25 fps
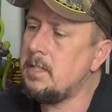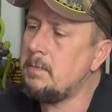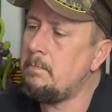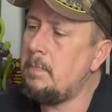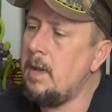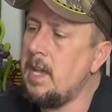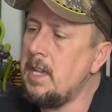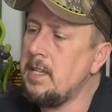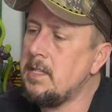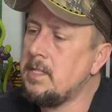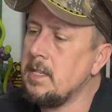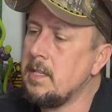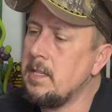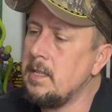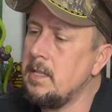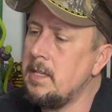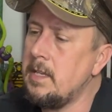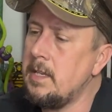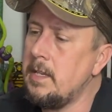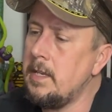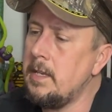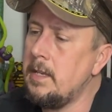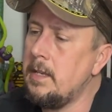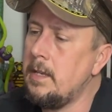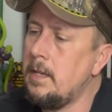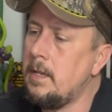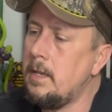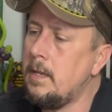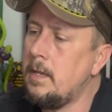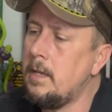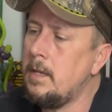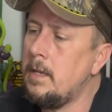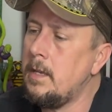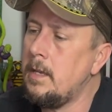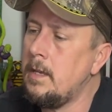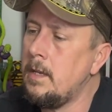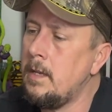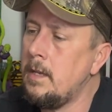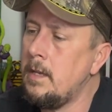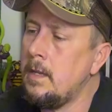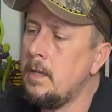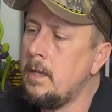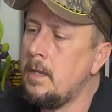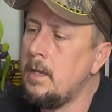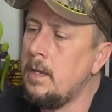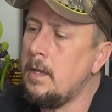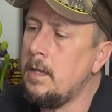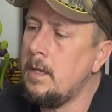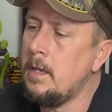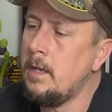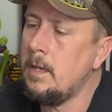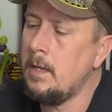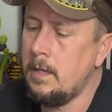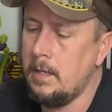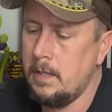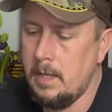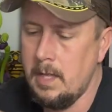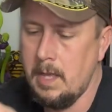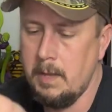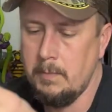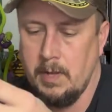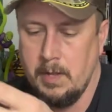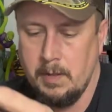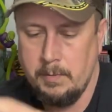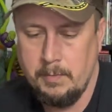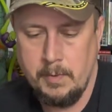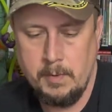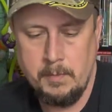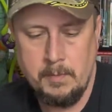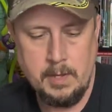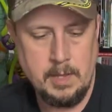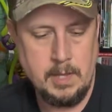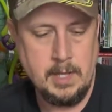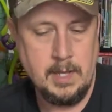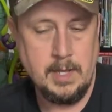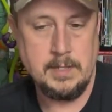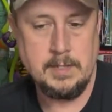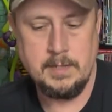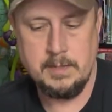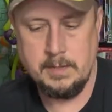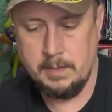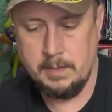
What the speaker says: basically. I'm going to put my glasses